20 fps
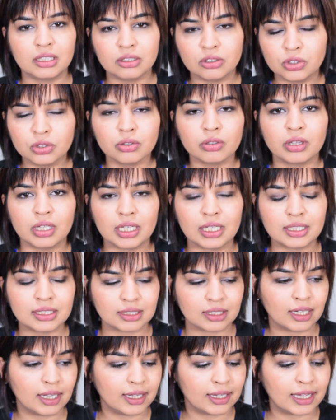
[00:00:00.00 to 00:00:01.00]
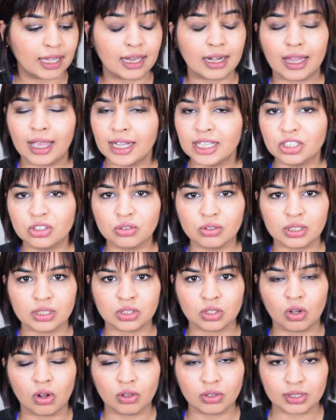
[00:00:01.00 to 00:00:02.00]
Do things like, and I do this
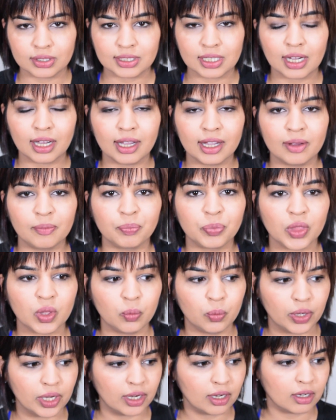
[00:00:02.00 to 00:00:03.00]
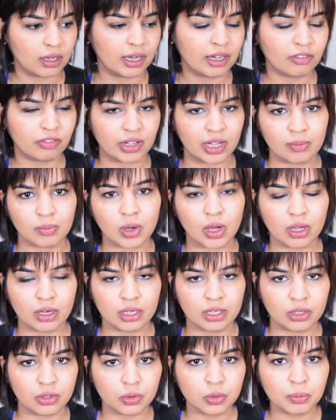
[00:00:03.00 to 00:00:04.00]
all the time, where if I'm on
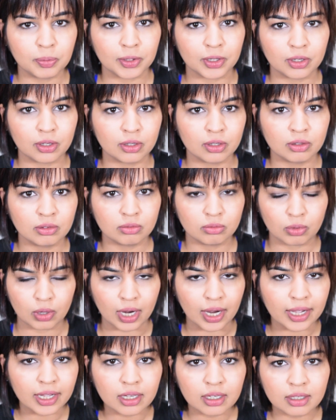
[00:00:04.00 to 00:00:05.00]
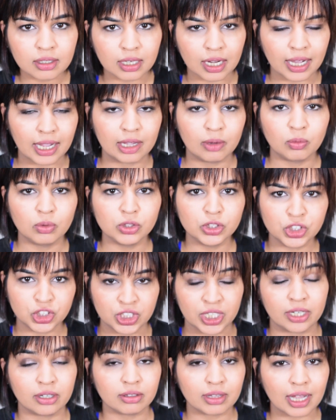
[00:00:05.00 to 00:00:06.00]
an Uber ride, I will
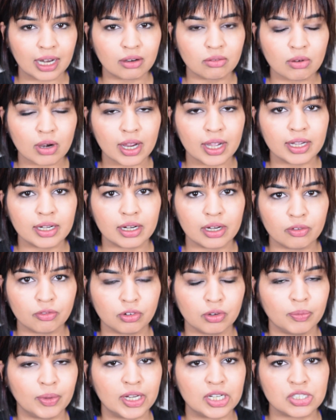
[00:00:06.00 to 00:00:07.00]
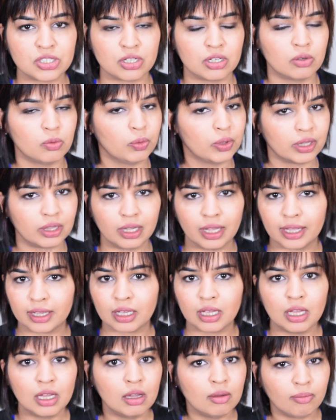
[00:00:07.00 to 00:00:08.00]
share that ride information with like
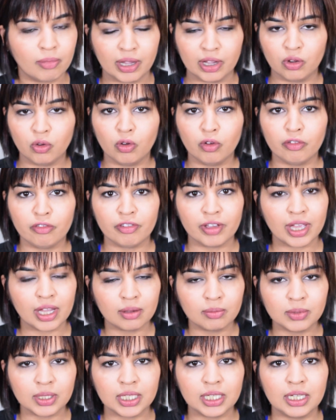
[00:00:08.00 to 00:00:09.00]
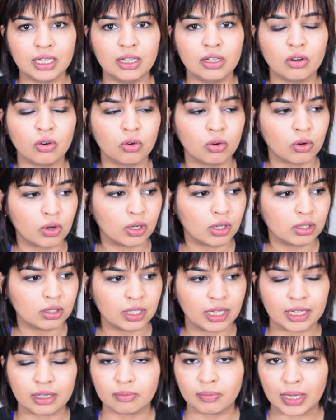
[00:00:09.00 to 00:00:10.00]
my whole family or
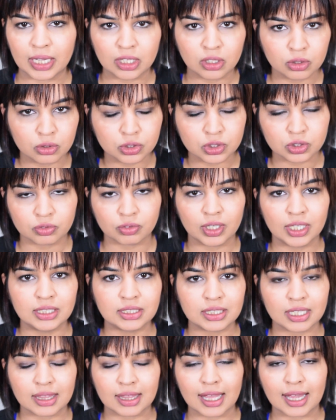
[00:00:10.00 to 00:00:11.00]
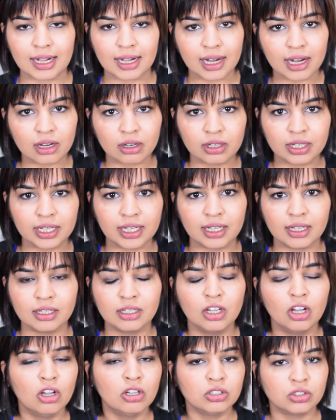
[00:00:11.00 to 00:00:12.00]
like my close friends in that area,
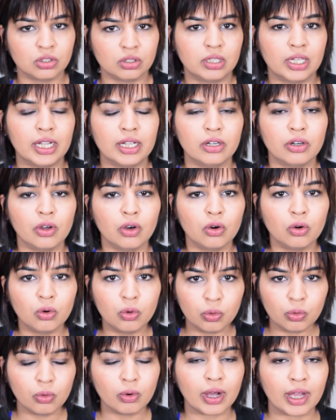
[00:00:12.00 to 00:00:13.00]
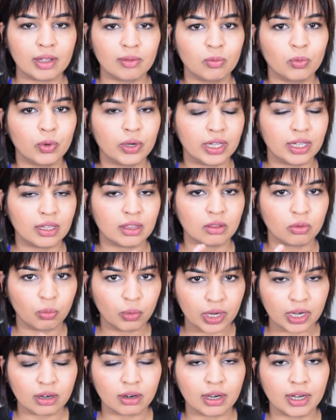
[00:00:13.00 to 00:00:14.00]
so they know who I'm with,
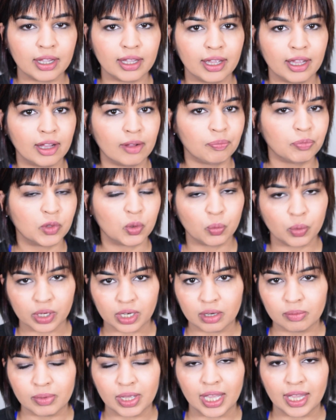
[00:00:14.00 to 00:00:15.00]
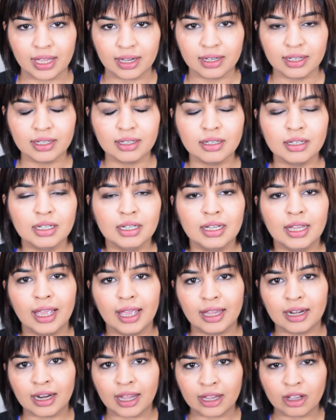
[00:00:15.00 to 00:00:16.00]
where I am, where I'm headed.
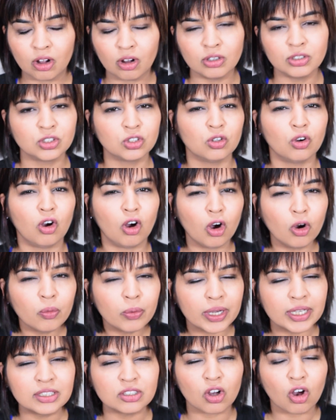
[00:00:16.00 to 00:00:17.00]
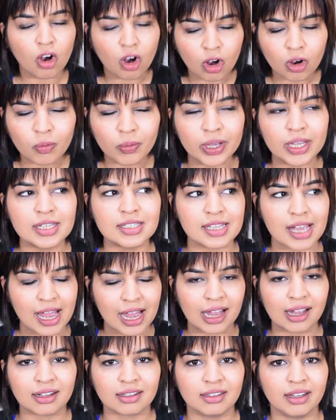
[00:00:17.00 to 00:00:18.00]
And I also always
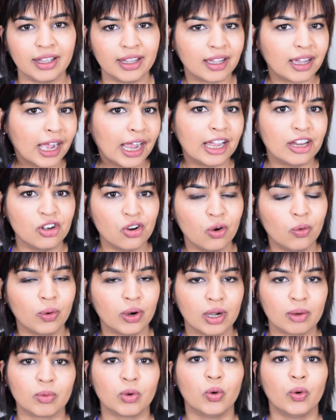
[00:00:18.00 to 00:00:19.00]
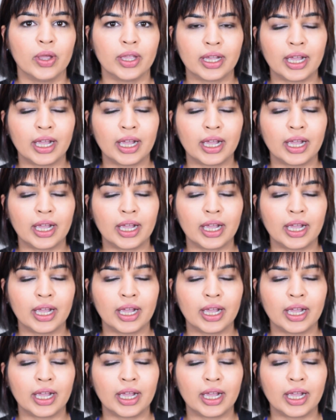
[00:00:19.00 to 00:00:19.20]
act like I know where I'm going.